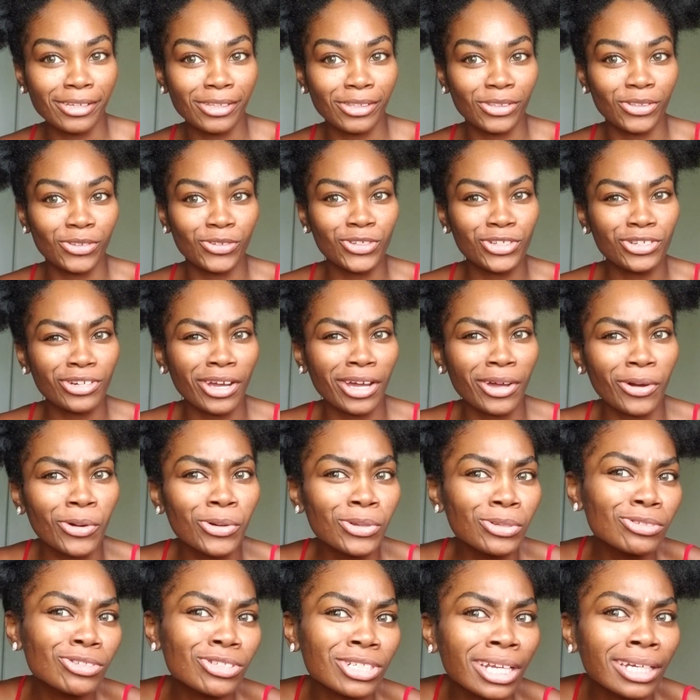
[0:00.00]
Who you
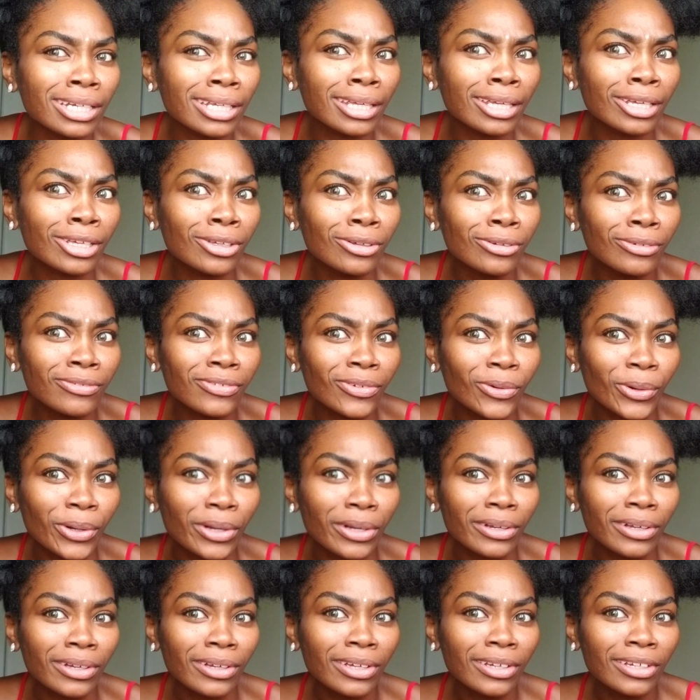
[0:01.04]
trying to get cute for?